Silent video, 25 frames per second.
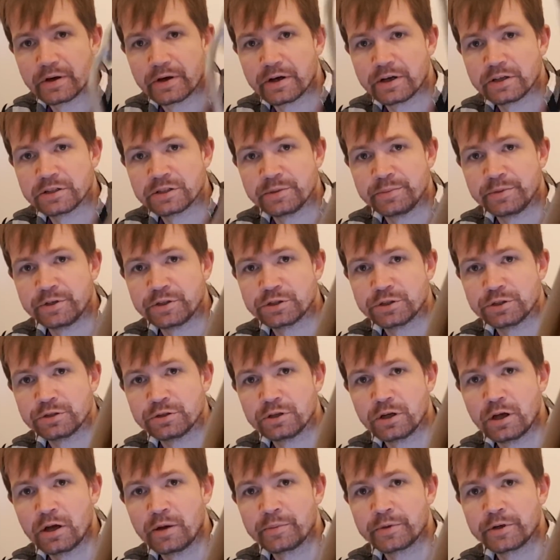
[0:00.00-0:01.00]
As I
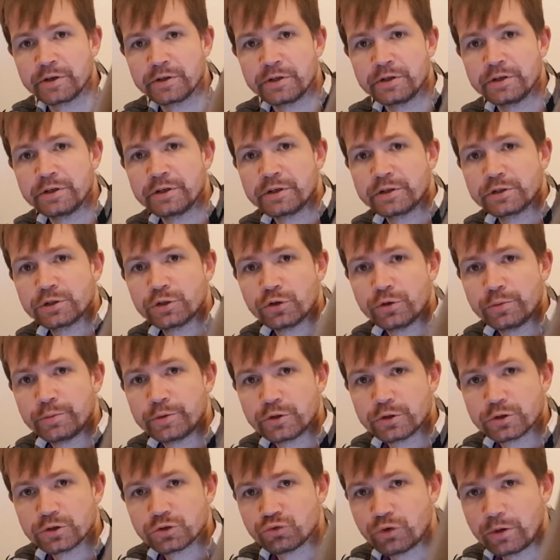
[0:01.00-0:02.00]
mentioned, I'm gonna link to the
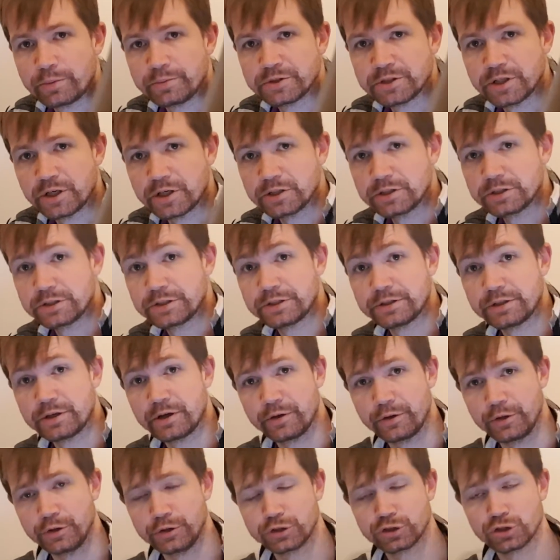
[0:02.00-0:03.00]
brewery's website
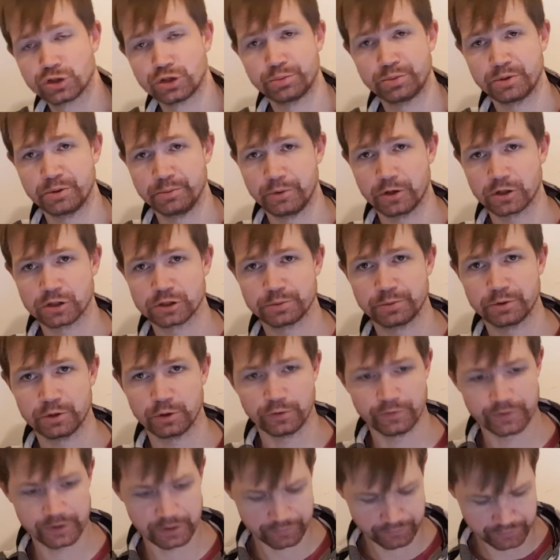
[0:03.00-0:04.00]
in the description box
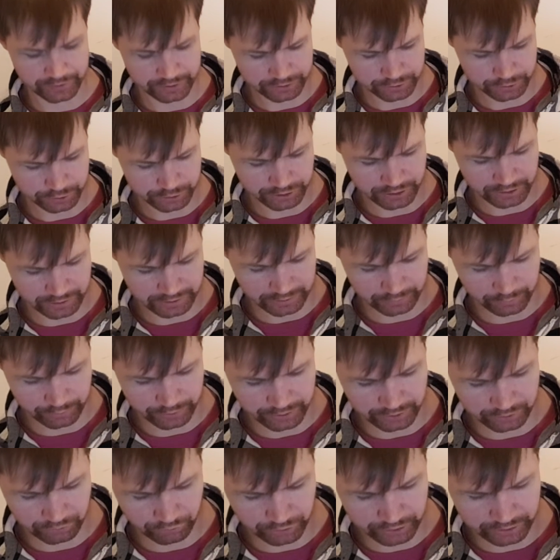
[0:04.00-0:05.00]
below. Feel free to check out
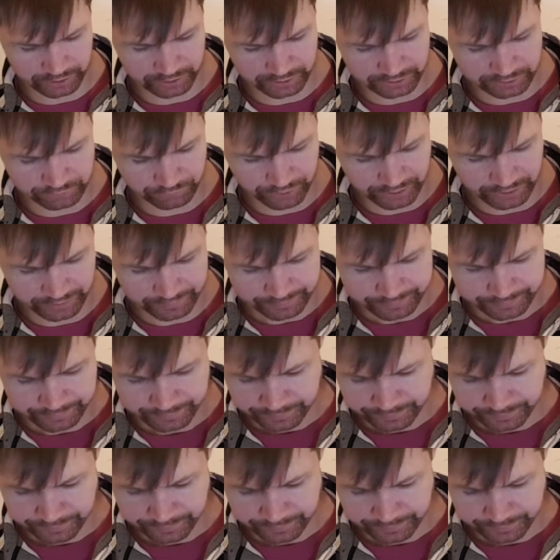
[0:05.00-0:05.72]
that as well.